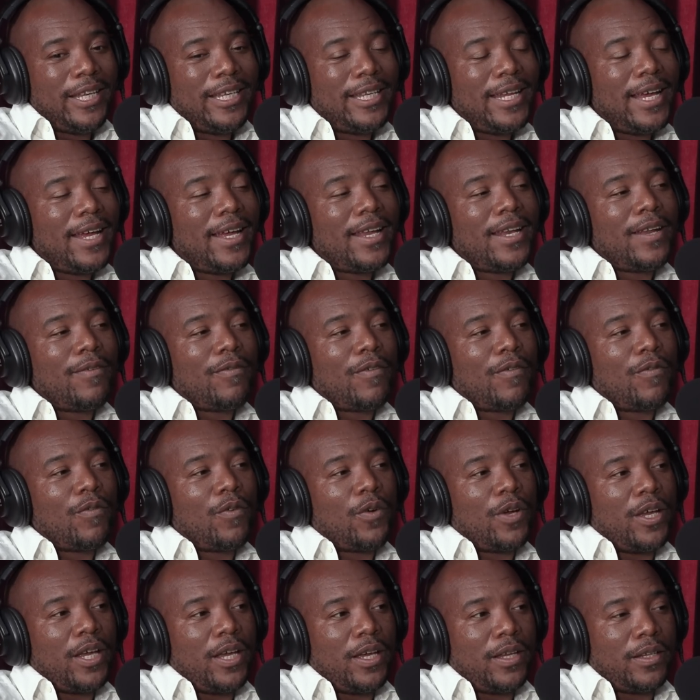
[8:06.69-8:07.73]
dare never
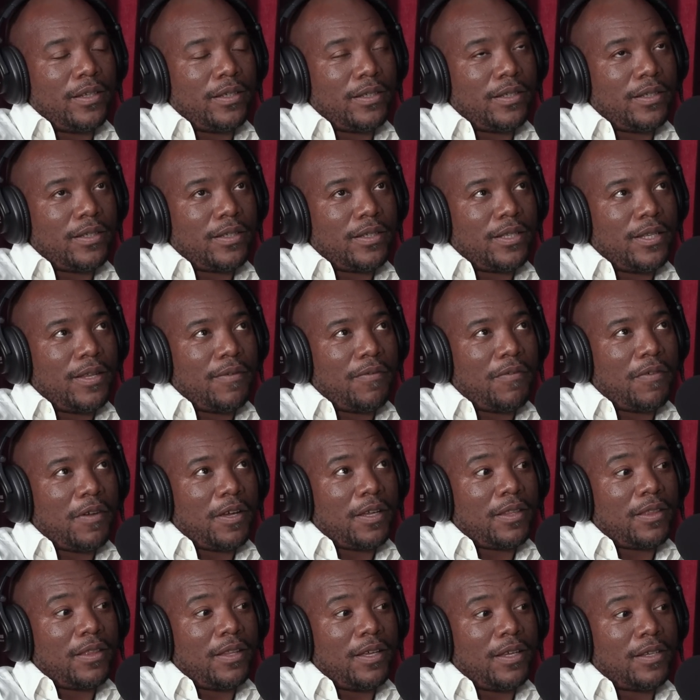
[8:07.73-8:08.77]
forget the
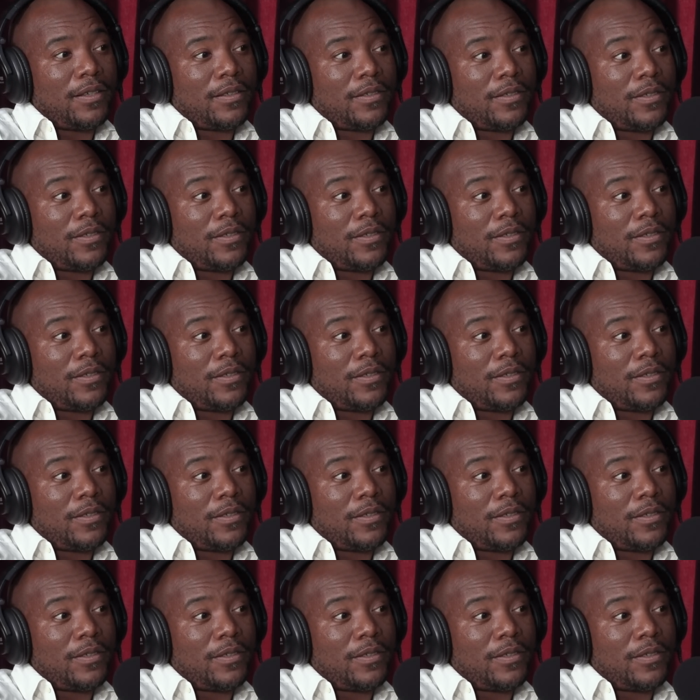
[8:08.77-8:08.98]
fact that